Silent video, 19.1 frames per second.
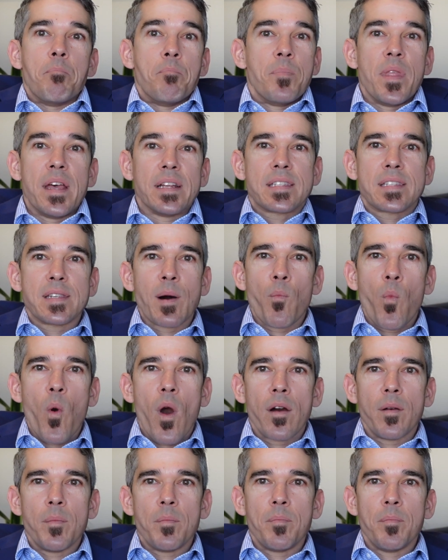it
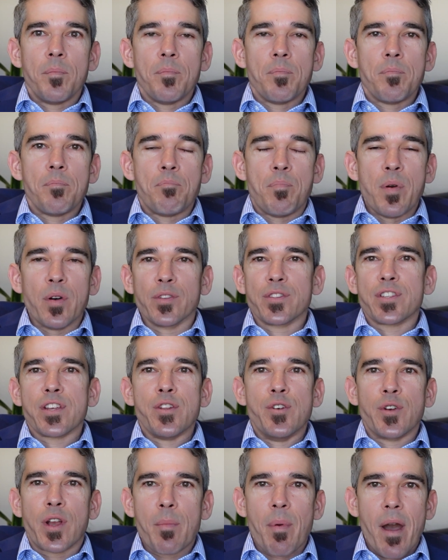somewhat builds a
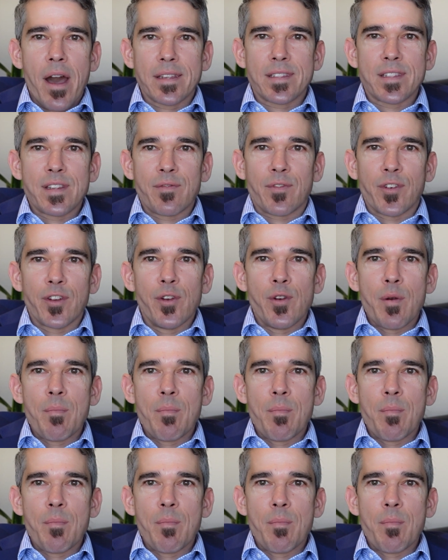new capacity for you.